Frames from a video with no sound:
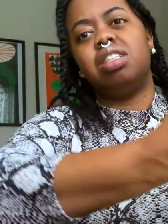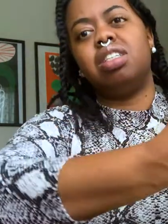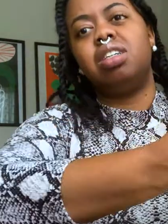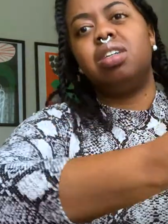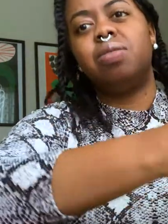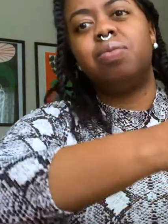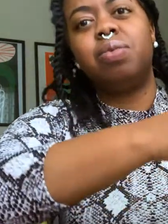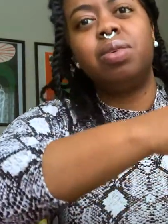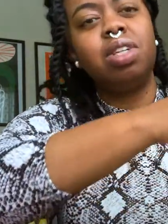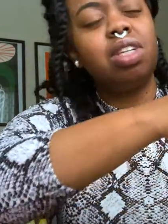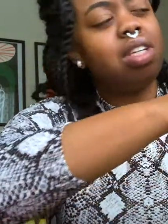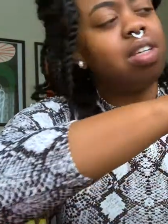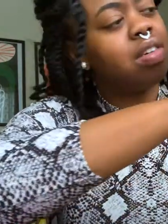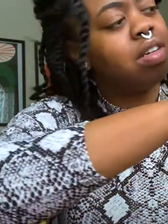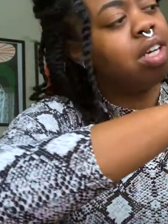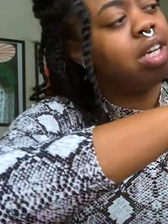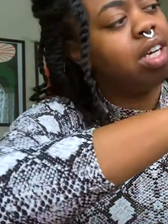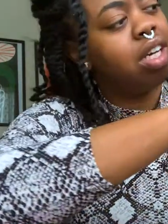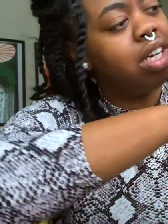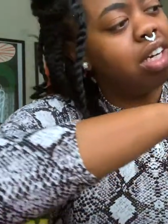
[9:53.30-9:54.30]
If we look
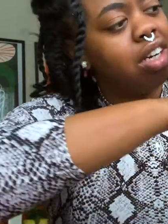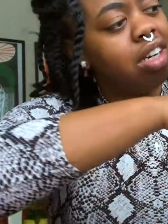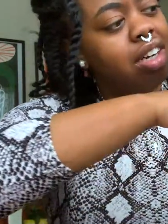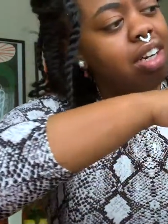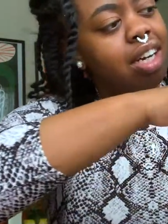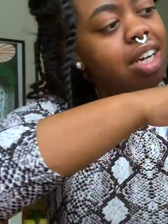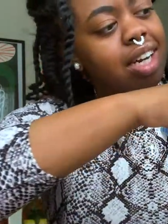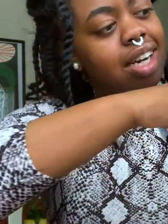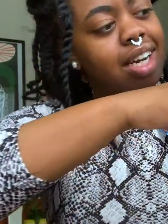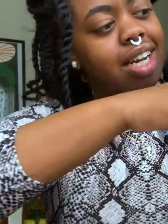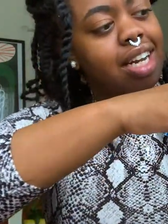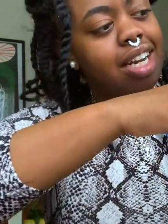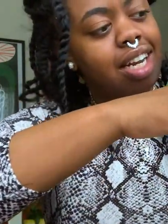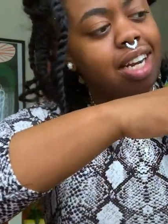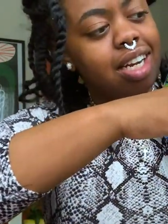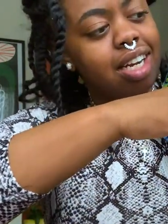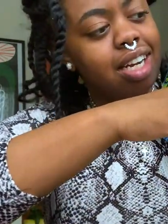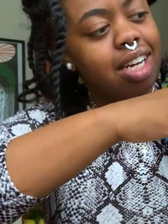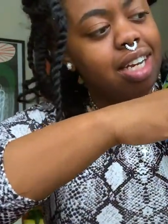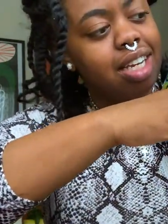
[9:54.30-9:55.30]
here
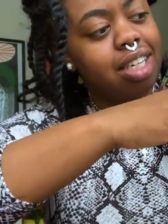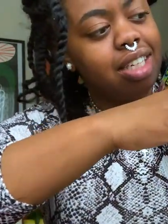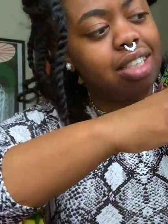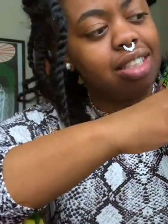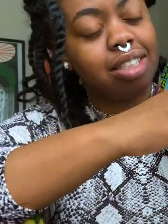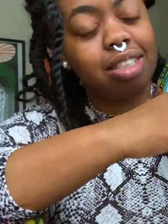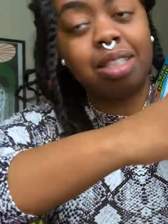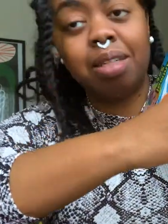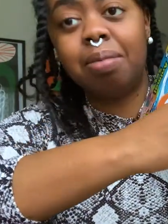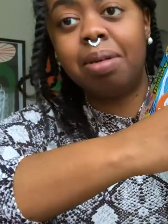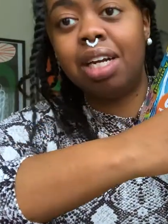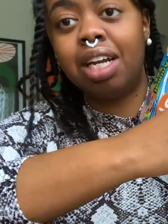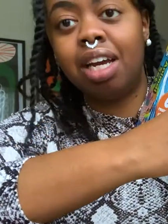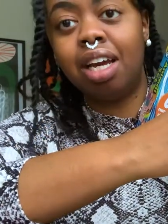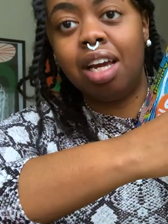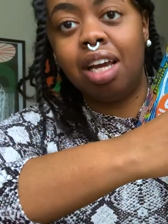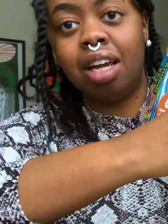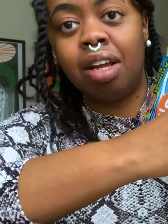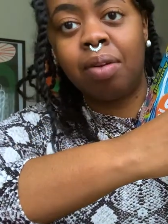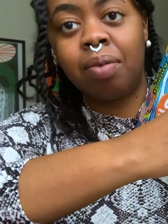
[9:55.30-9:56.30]
at exhibit
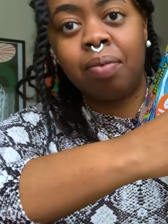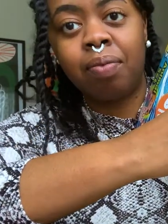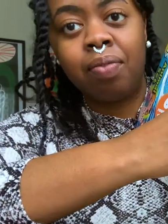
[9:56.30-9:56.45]
A,